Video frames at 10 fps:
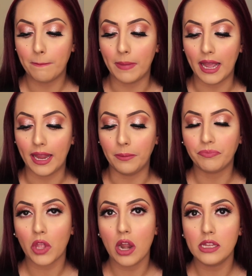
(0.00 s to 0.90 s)

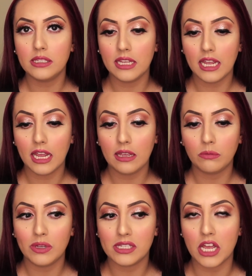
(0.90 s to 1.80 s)
But honestly,
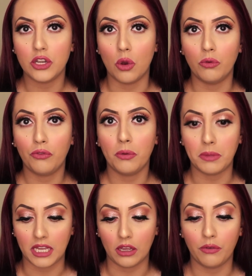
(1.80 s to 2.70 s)
it was a no for
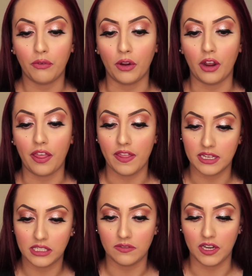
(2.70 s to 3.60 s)
me for
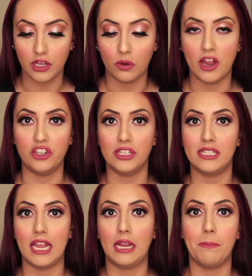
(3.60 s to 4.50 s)
this video and
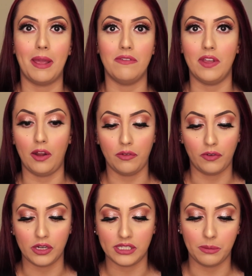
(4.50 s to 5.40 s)
just like my very
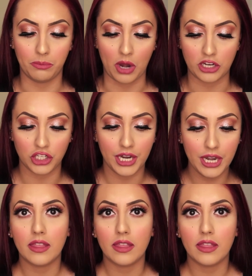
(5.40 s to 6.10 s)
first impression.